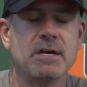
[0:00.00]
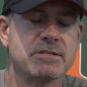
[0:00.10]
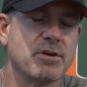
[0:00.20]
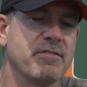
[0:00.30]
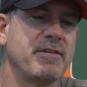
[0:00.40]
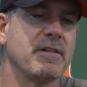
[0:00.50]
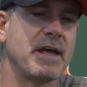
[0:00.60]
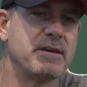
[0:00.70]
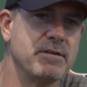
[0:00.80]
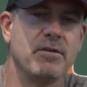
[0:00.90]
So you feel
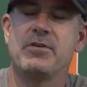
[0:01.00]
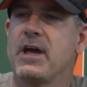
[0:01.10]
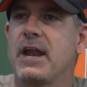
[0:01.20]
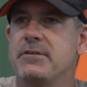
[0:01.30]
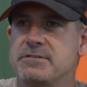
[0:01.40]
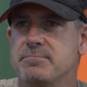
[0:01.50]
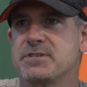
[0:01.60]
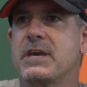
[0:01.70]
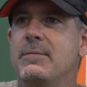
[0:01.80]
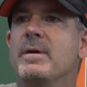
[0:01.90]
like you got to do some
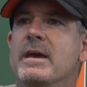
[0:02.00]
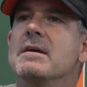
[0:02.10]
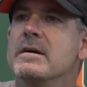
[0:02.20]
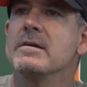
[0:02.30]
scheming